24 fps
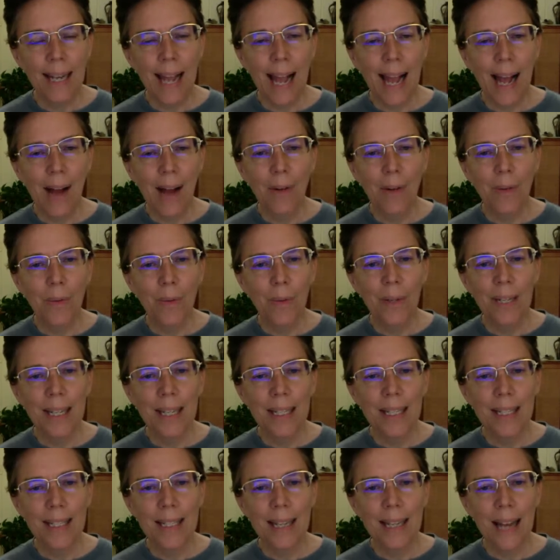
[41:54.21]
out when
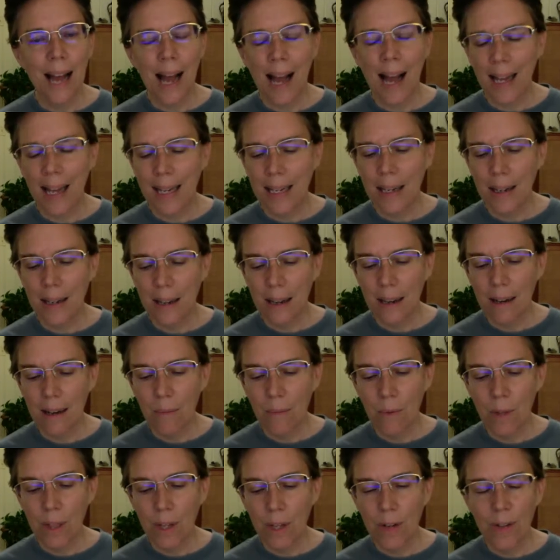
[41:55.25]
there's
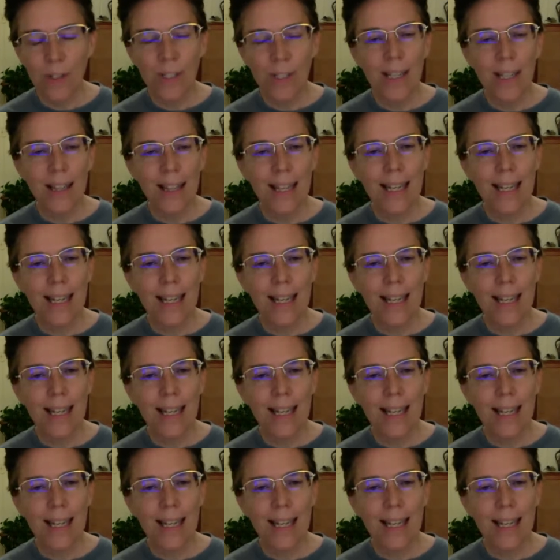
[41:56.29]
the